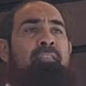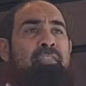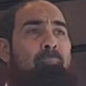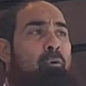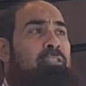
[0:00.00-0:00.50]

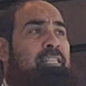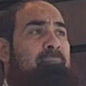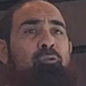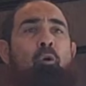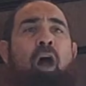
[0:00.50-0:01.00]
The
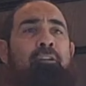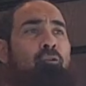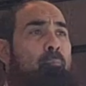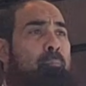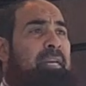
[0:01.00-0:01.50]
Muslims who are
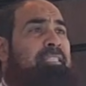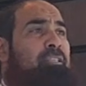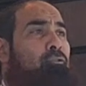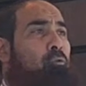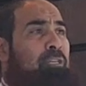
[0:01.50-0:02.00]

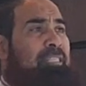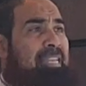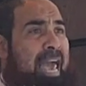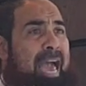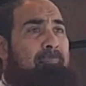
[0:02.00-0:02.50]
committed to
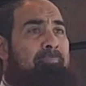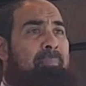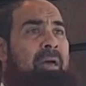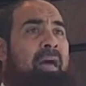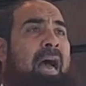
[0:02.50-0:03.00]
Islam
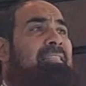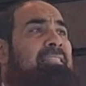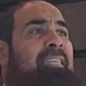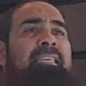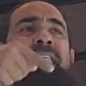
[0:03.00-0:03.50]
and
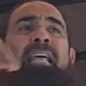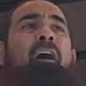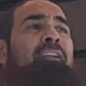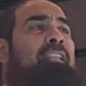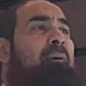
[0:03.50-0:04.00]
sitting
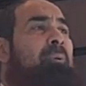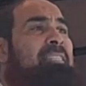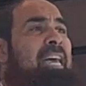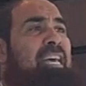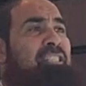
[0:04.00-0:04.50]
down in the
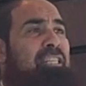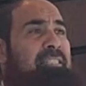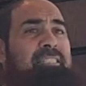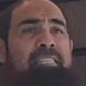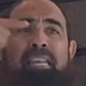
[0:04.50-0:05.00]
masajid,
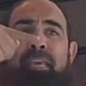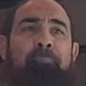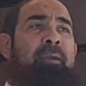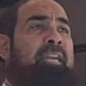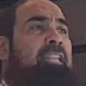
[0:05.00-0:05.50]

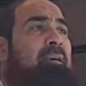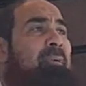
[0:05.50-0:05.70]
sleeping in the